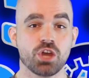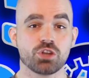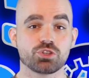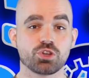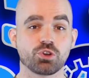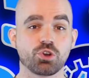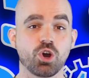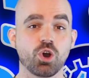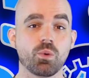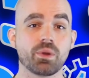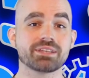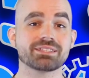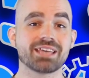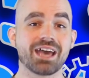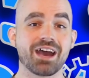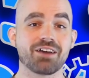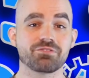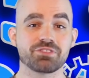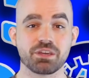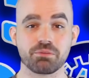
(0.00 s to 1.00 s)
don't always
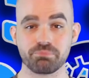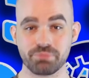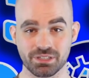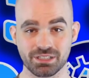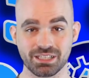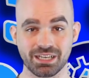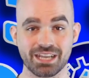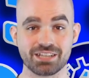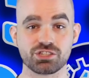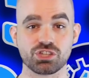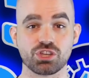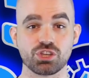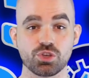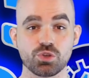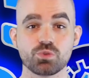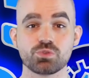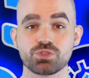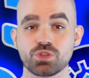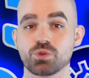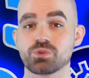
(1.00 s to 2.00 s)
have the ability to
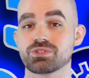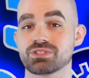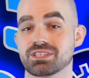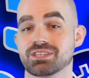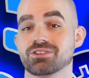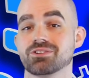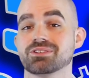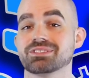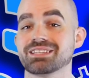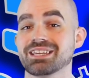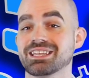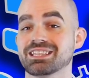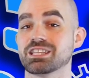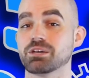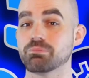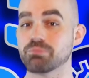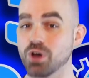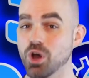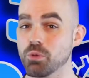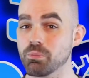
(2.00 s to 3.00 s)
use those skills in
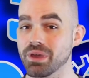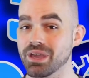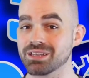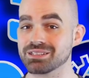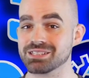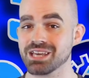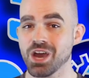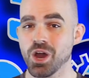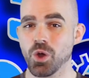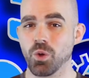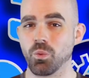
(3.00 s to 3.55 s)
the moment,